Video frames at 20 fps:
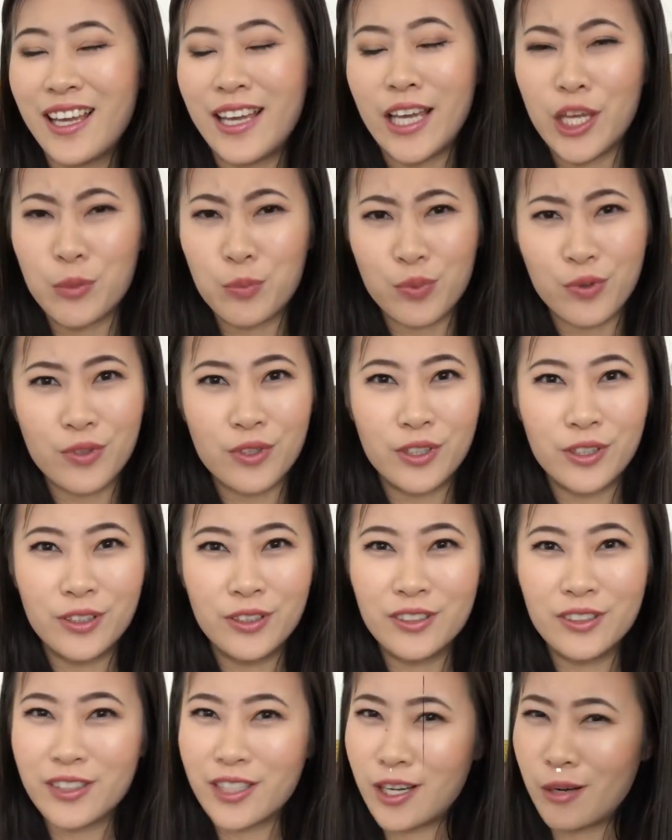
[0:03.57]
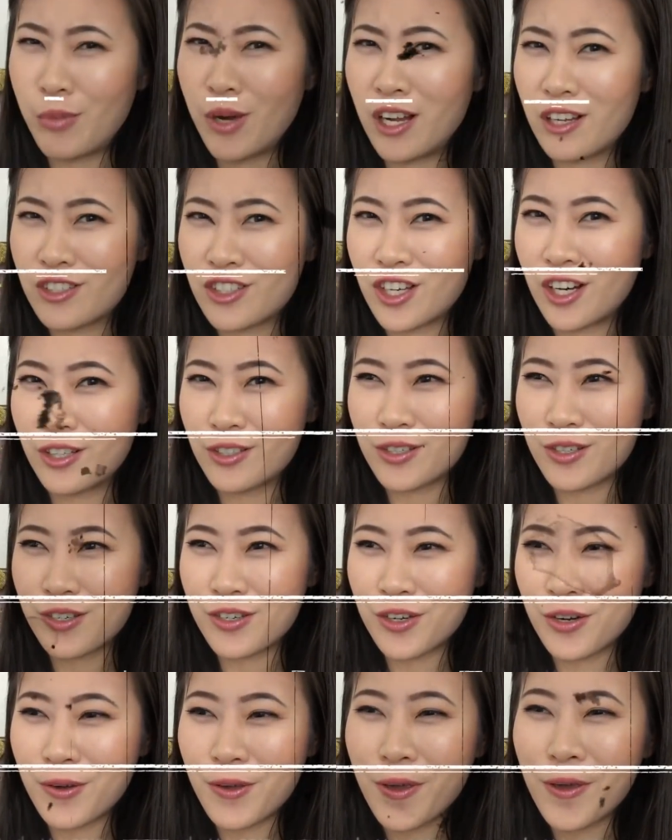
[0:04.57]
April nail polish haul to
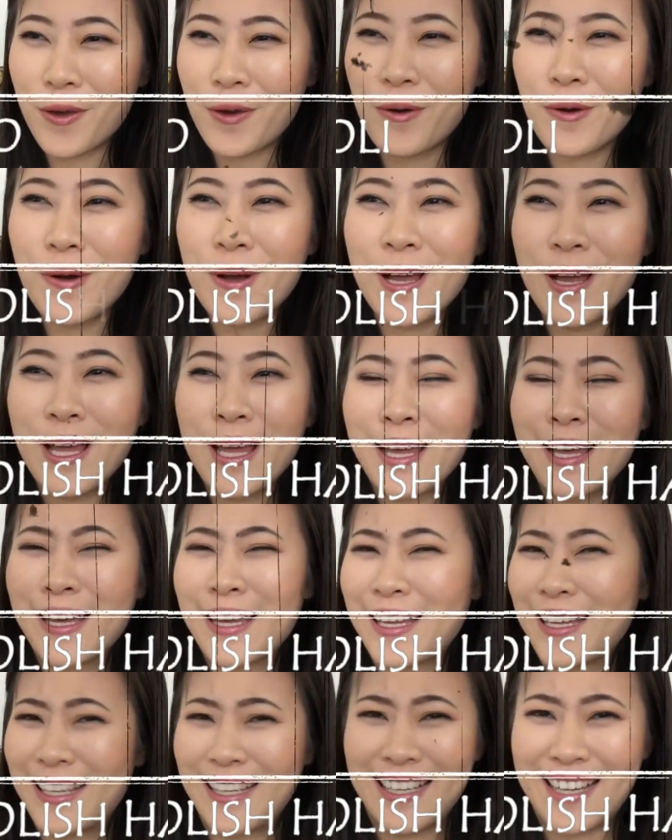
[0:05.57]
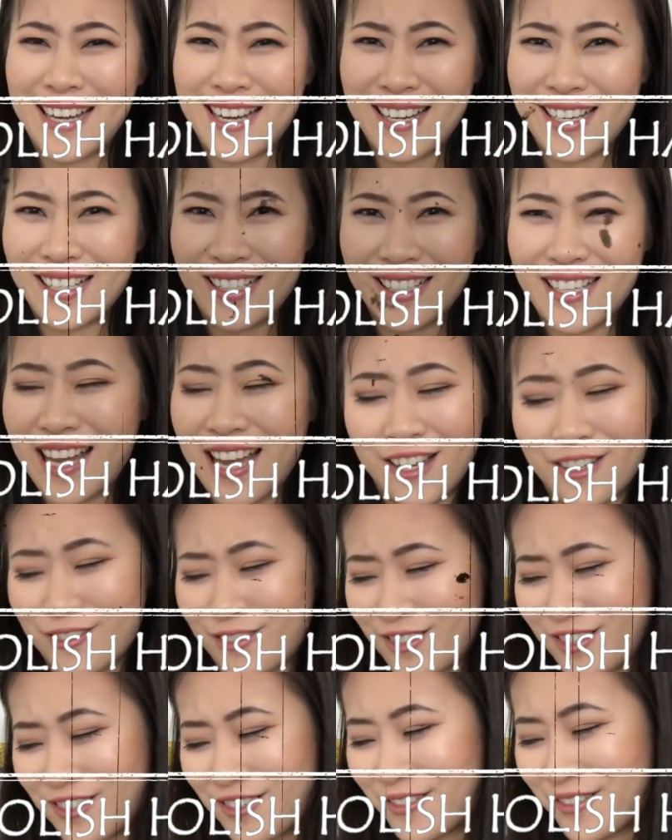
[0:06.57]
show you. I
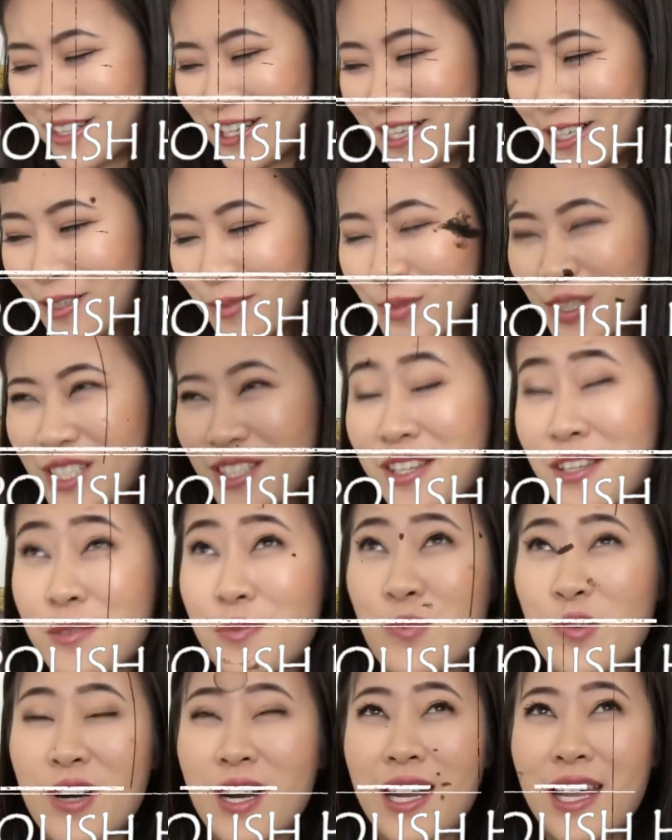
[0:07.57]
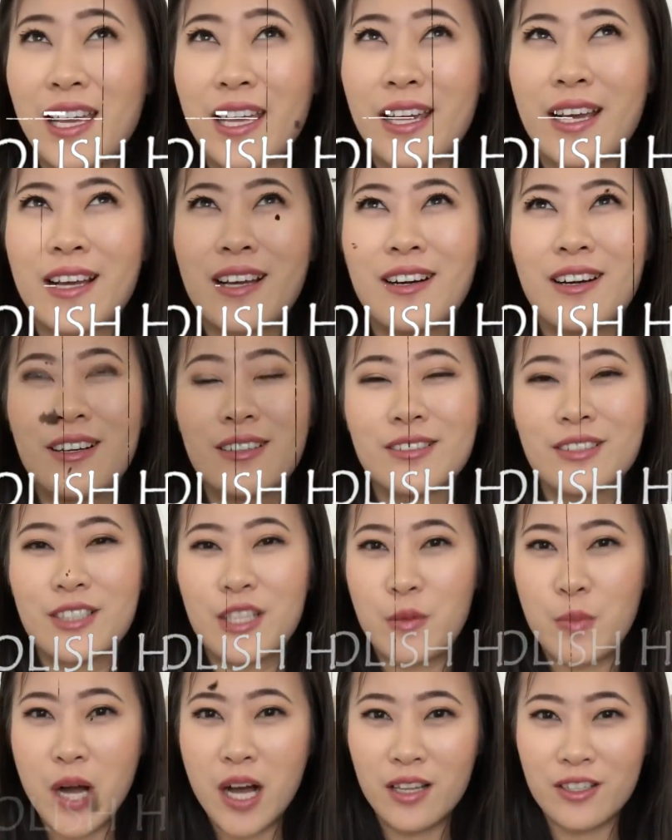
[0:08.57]
don't know, this is more like all the
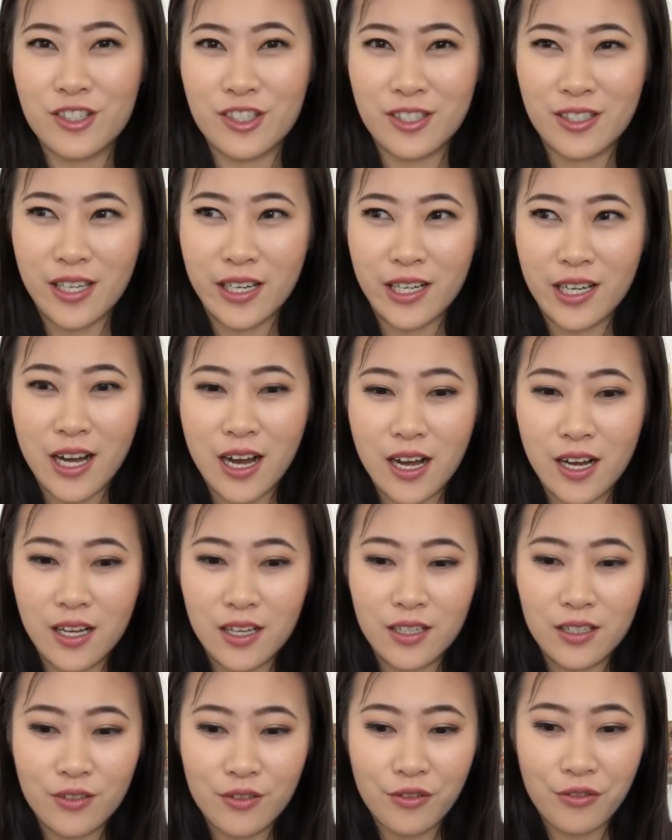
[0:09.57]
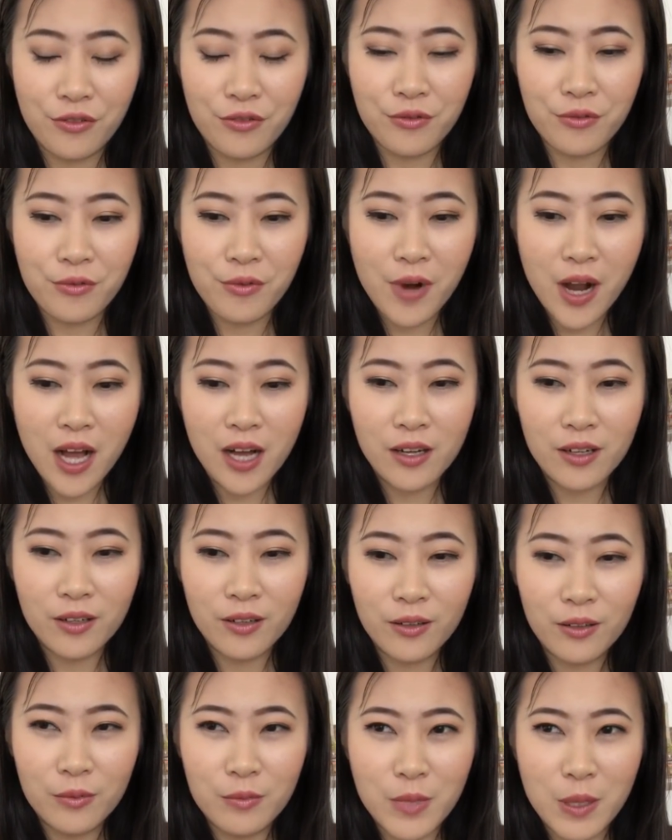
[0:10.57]
nail polishes I got
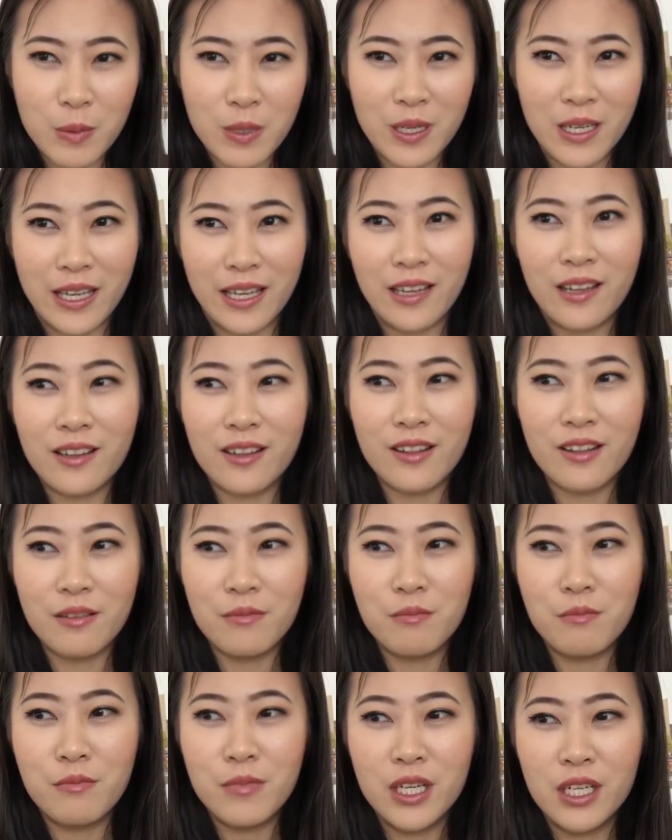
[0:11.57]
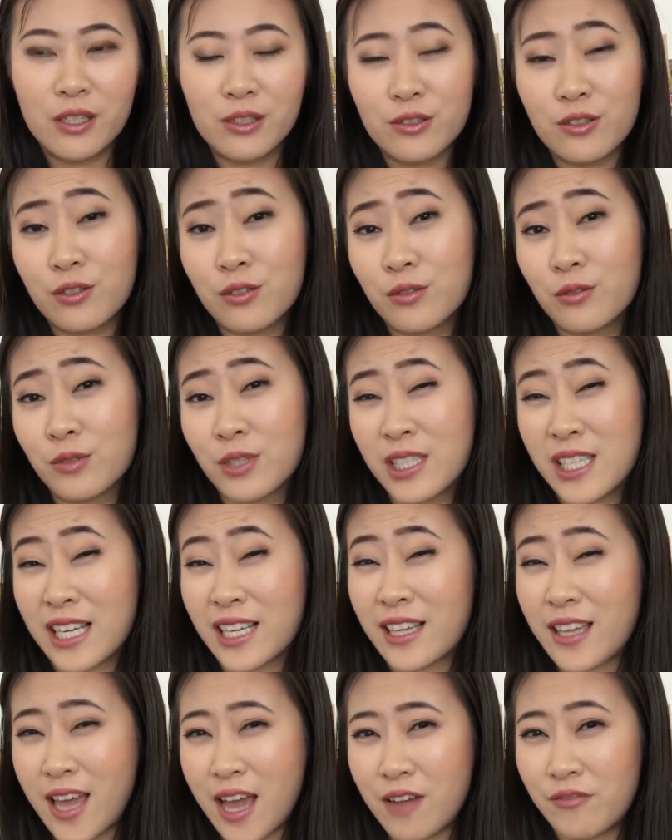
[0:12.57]
throughout maybe like the middle to
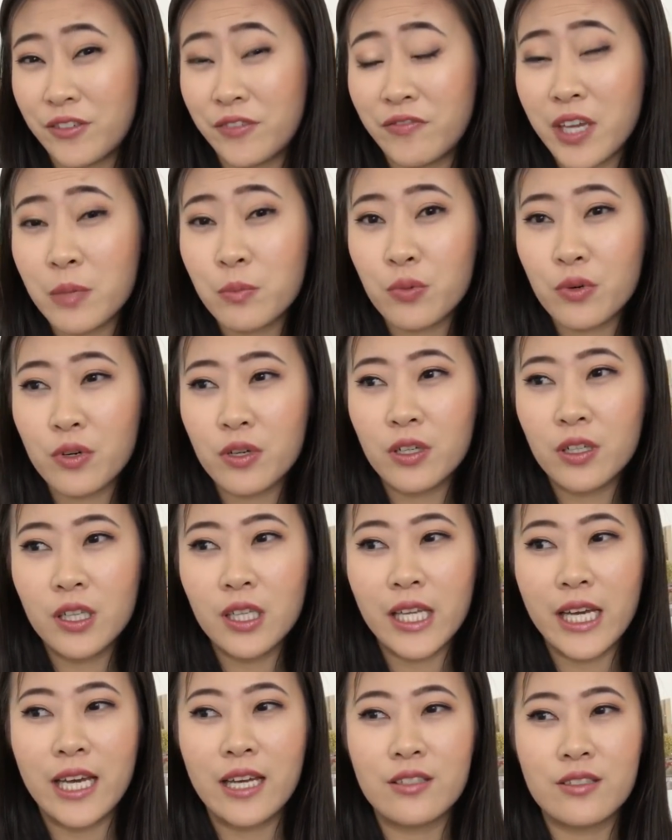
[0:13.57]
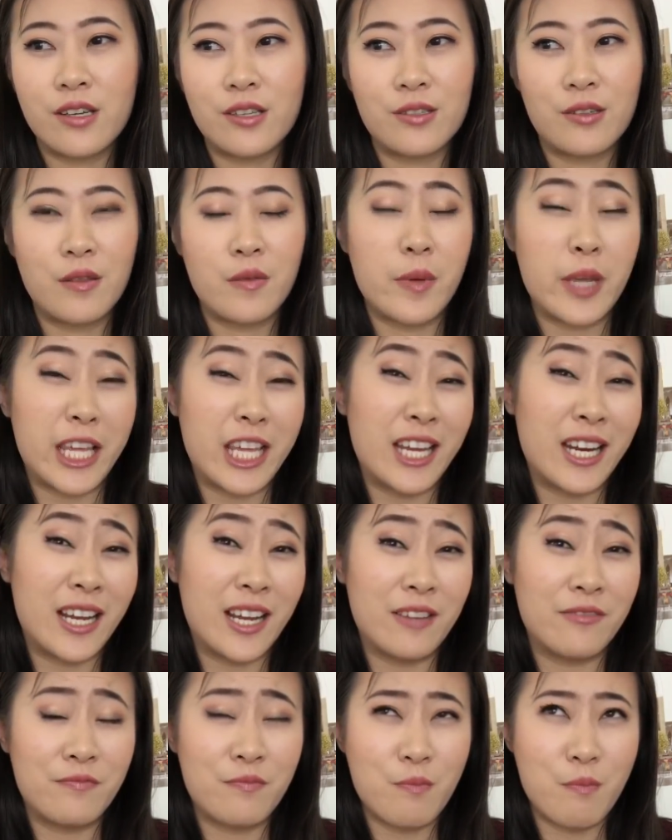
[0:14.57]
second half of April and also the
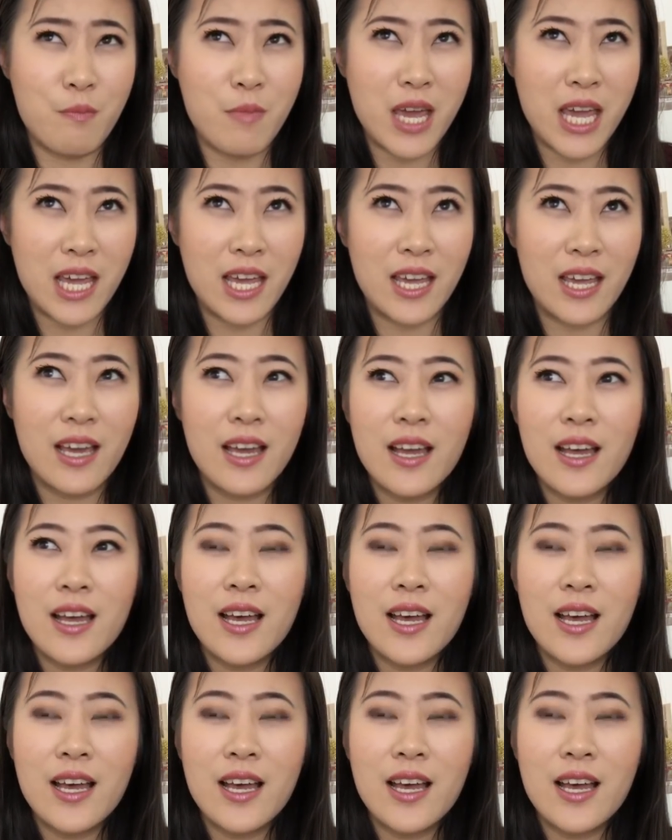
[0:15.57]
beginning of May.